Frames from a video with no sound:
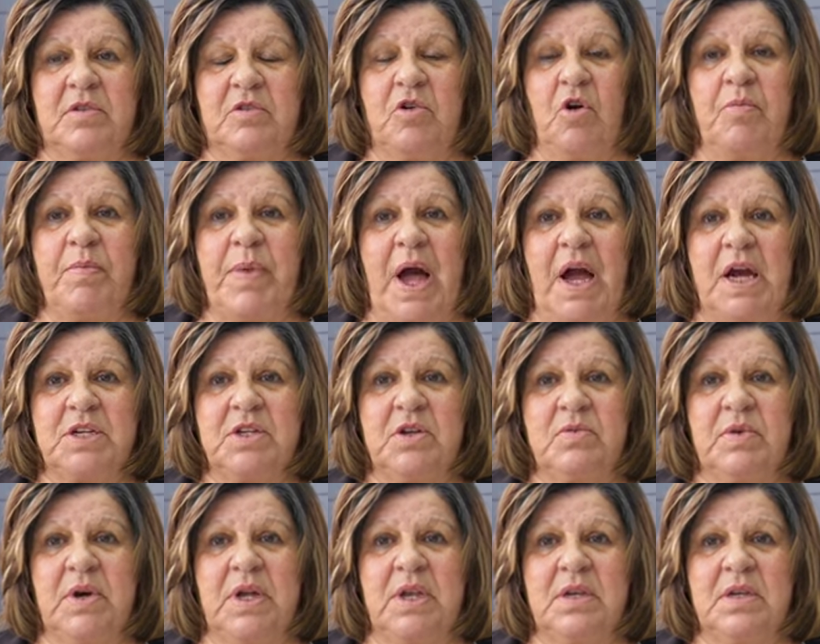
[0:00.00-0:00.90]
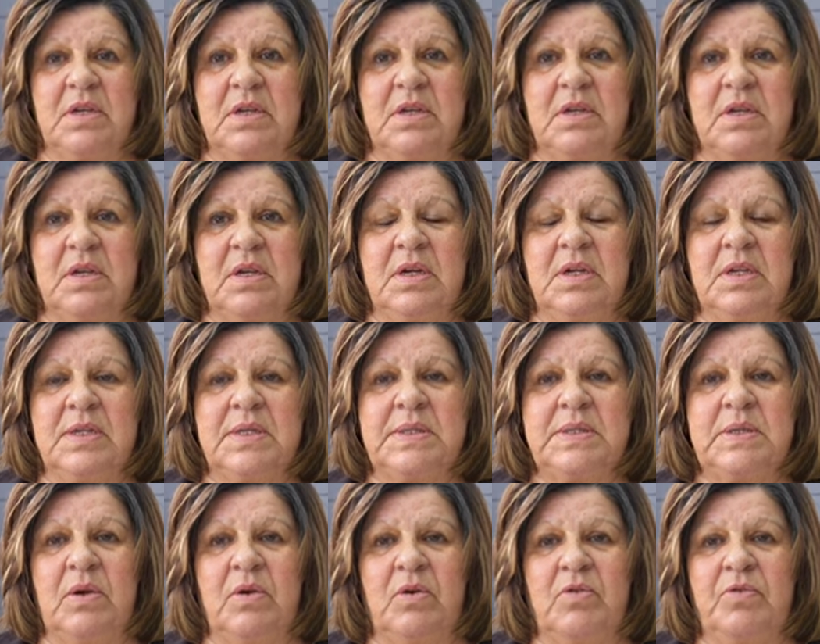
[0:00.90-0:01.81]
go back to it.
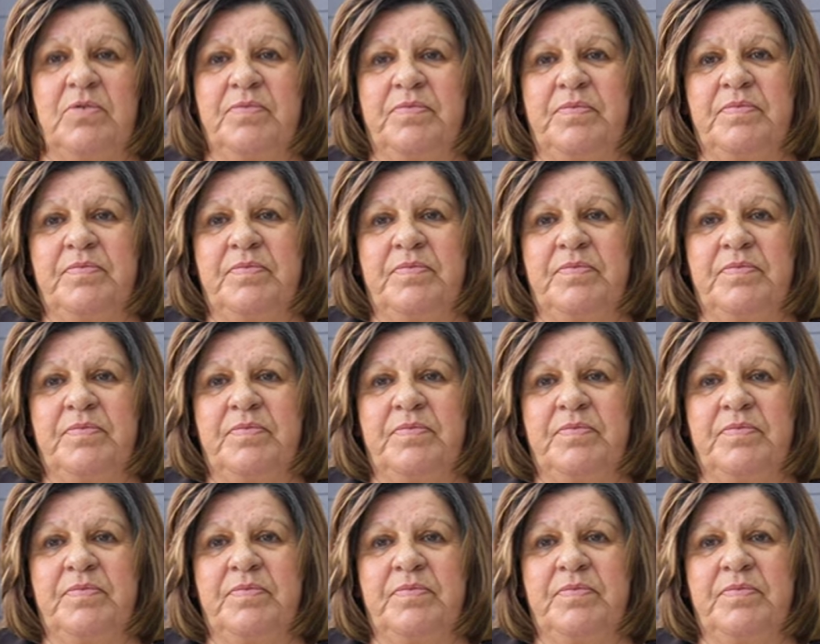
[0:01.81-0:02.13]
So,